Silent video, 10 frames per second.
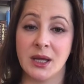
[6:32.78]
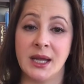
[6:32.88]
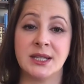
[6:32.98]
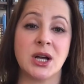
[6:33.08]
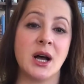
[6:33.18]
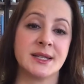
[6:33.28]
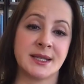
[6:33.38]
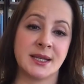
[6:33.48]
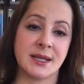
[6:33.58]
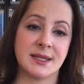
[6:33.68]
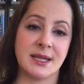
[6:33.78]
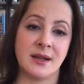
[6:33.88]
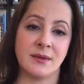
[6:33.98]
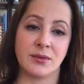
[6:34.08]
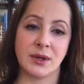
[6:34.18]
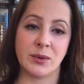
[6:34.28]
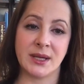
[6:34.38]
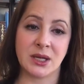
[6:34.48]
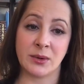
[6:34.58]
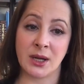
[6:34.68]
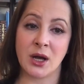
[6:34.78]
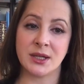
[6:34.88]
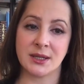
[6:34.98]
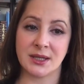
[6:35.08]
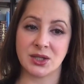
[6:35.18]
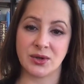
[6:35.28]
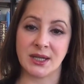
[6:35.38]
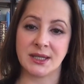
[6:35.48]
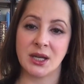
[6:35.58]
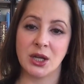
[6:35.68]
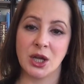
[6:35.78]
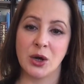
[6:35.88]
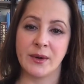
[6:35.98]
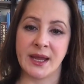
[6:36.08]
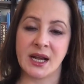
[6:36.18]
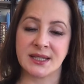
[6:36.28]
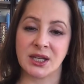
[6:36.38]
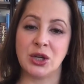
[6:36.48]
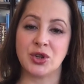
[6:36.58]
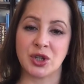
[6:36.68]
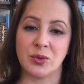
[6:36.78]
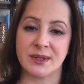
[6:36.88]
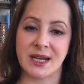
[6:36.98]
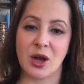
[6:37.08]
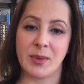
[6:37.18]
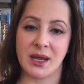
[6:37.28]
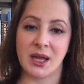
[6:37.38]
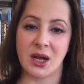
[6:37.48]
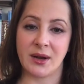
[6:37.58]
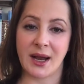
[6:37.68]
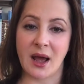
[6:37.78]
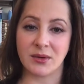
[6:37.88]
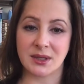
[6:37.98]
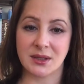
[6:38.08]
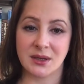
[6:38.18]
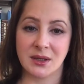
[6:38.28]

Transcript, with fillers: He tossed the teeth through the window and onto the street, where the execution was now being carried out.